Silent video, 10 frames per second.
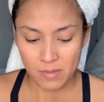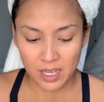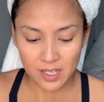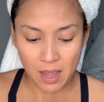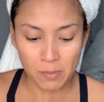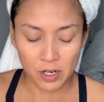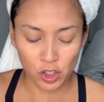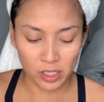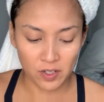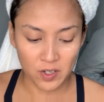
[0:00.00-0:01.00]
Kasama na
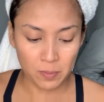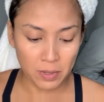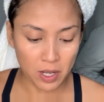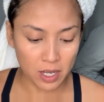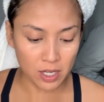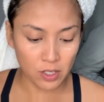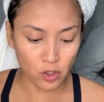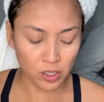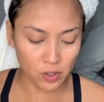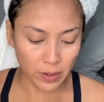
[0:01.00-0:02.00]
siyang
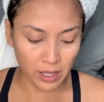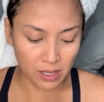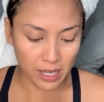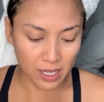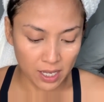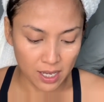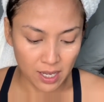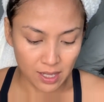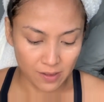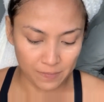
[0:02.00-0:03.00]
sponge. That's why I like
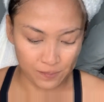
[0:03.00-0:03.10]
it.